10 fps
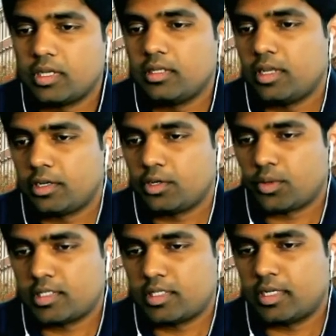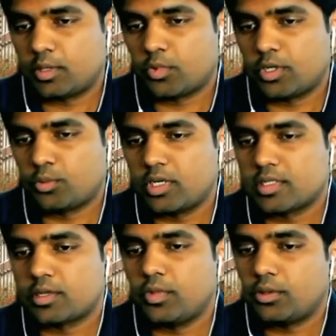here you can see like once
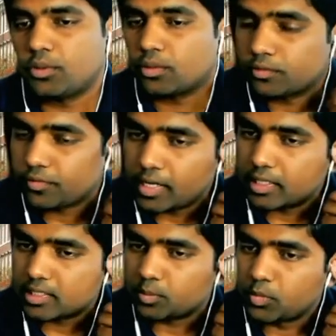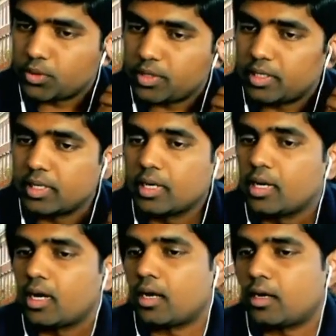a video file gets uploaded,
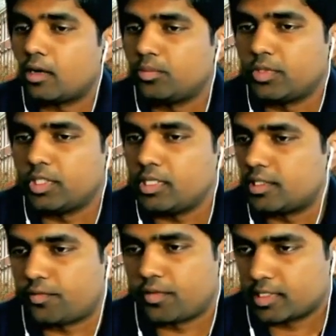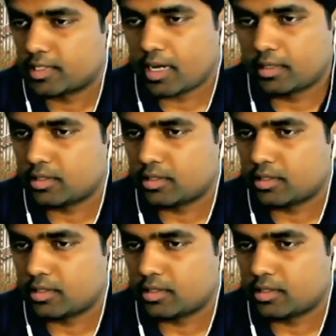these different extractors